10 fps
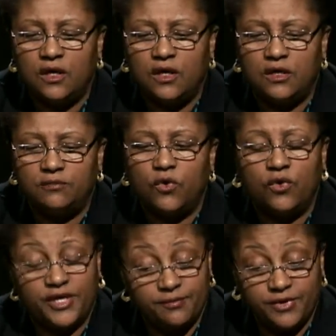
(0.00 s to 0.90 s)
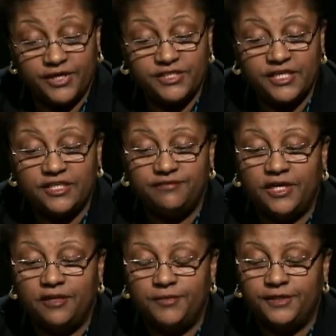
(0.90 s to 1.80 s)
um, or Empire State
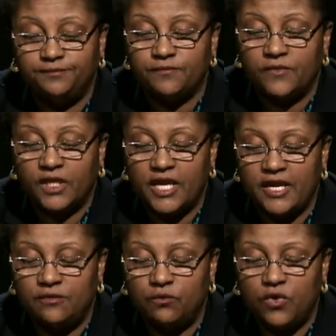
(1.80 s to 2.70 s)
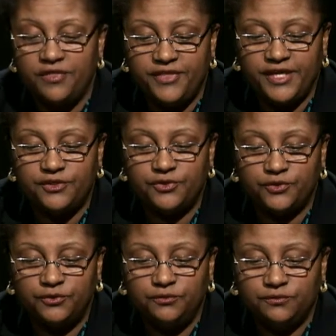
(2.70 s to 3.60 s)
Development, and what they
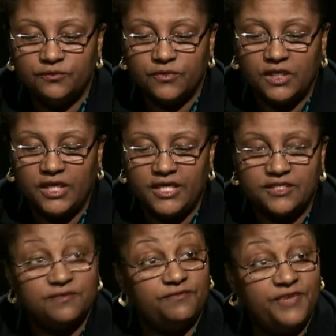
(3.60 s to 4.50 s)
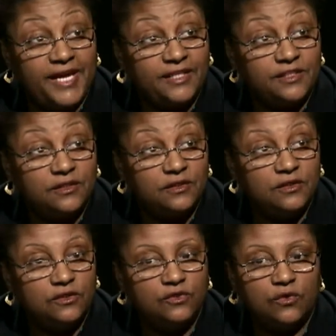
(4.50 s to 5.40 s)
do is vet
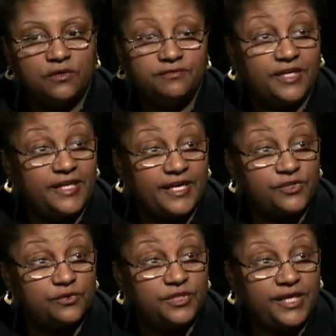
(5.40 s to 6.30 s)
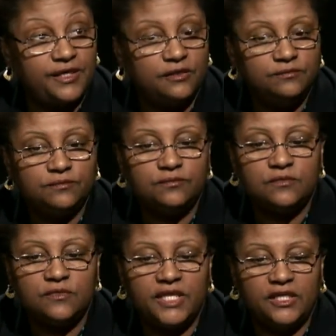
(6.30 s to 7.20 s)
your financial data.
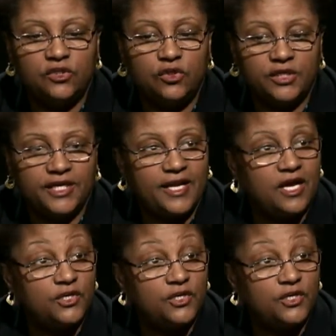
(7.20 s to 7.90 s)
They look at how